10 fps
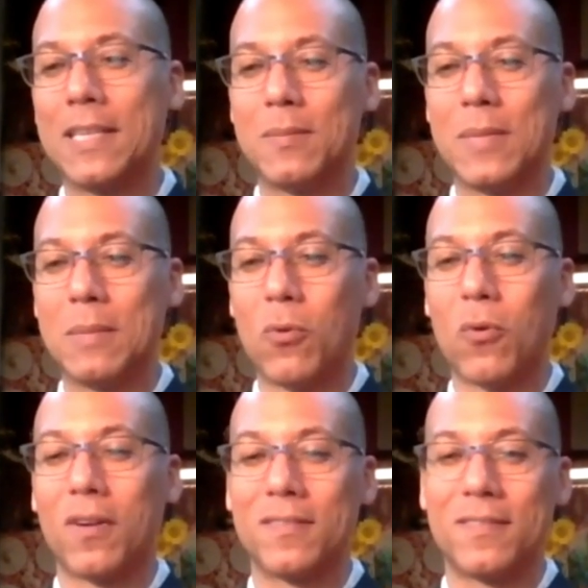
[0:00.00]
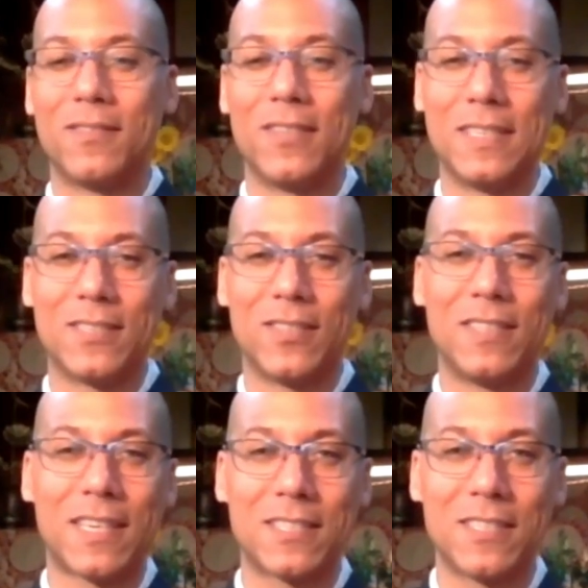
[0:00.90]
it to me more, right? So the
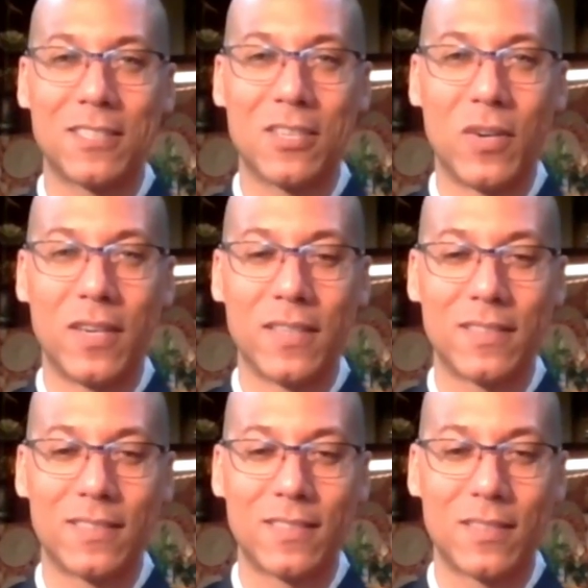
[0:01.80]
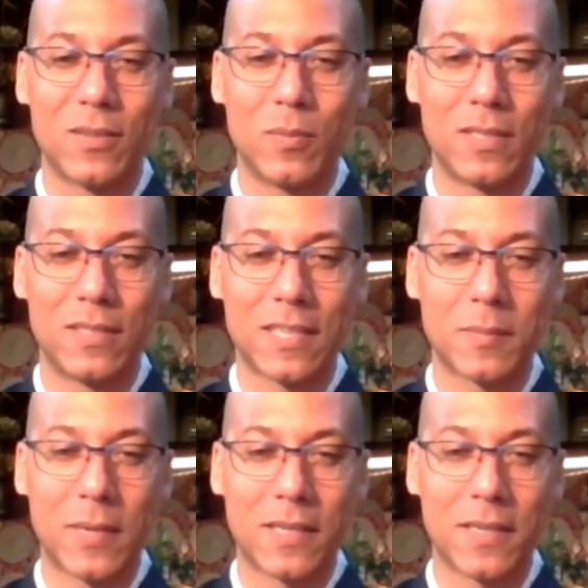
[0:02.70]
text does go on. So I'll put the
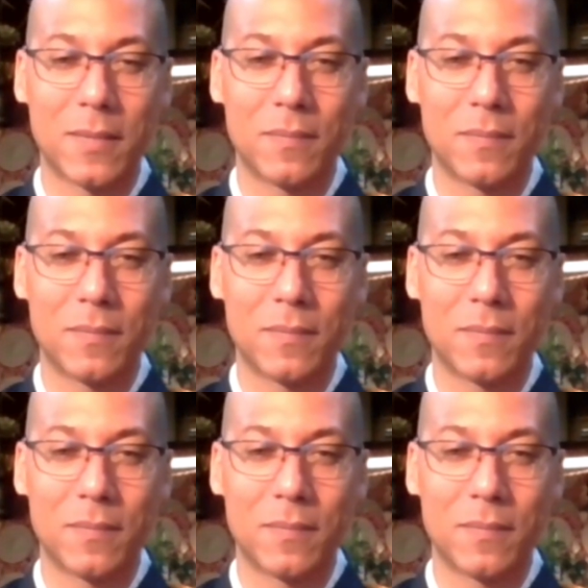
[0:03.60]
text back up.